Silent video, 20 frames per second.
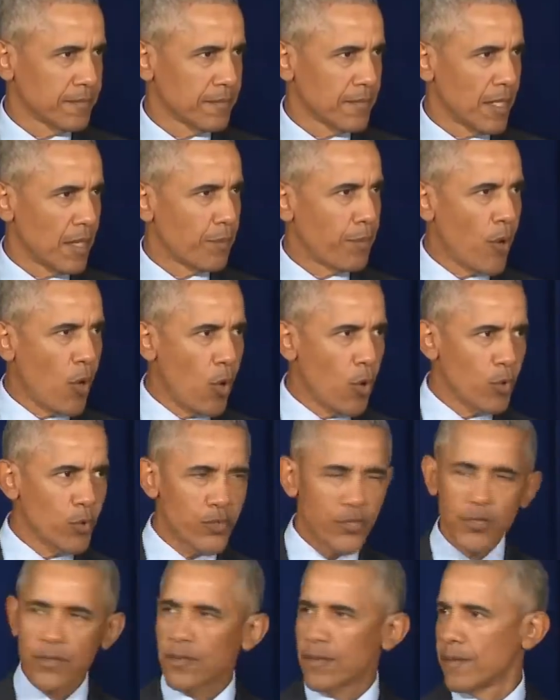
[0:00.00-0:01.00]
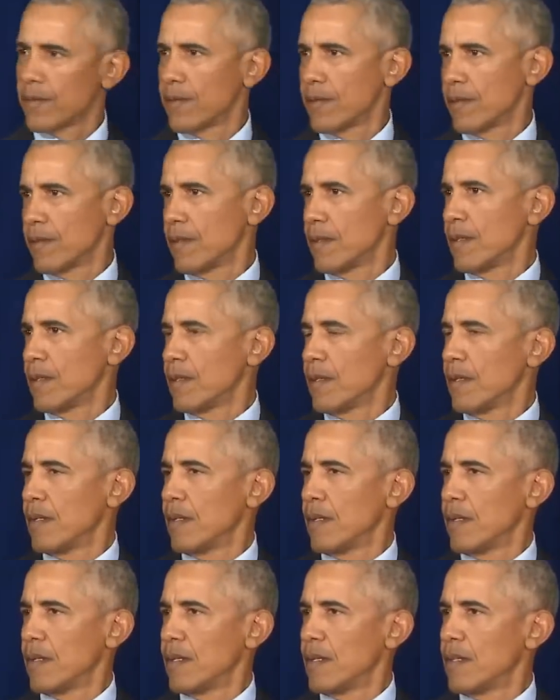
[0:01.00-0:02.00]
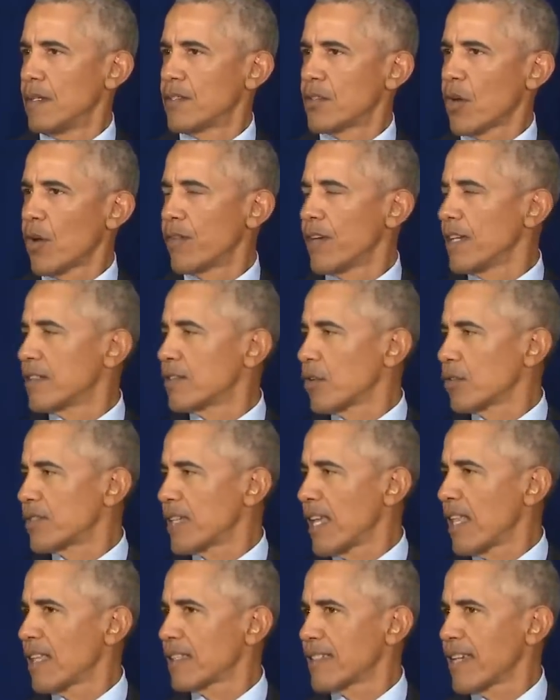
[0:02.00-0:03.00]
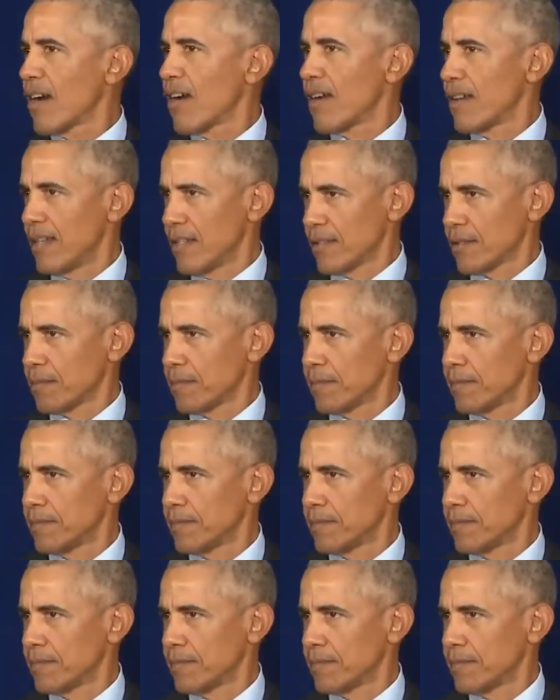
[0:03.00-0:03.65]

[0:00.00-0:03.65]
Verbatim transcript: and oppose Soviet totalitarianism